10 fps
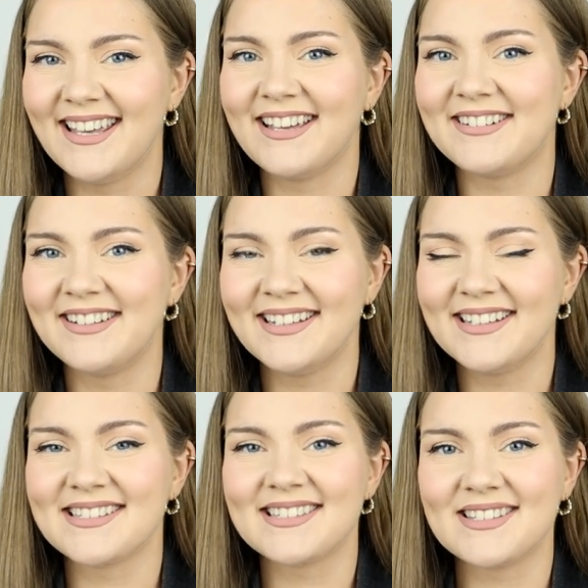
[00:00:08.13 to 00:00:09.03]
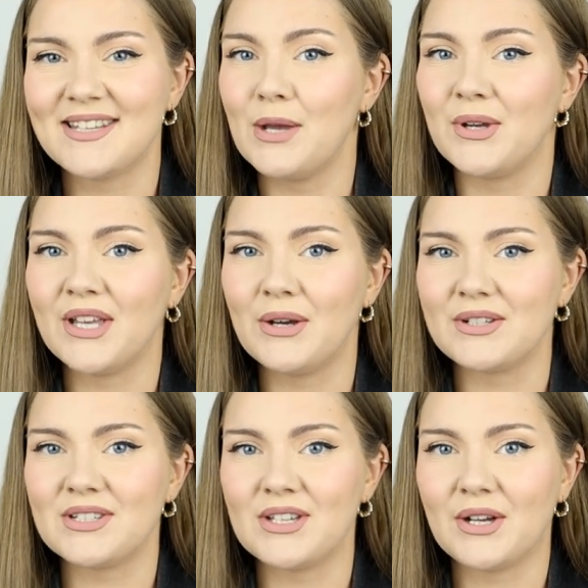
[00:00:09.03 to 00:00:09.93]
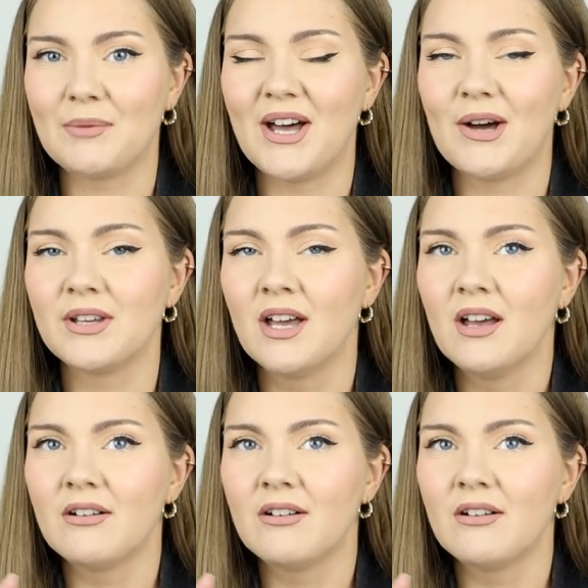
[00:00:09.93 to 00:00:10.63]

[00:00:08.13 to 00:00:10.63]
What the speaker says: here it is. Today we're going to talk about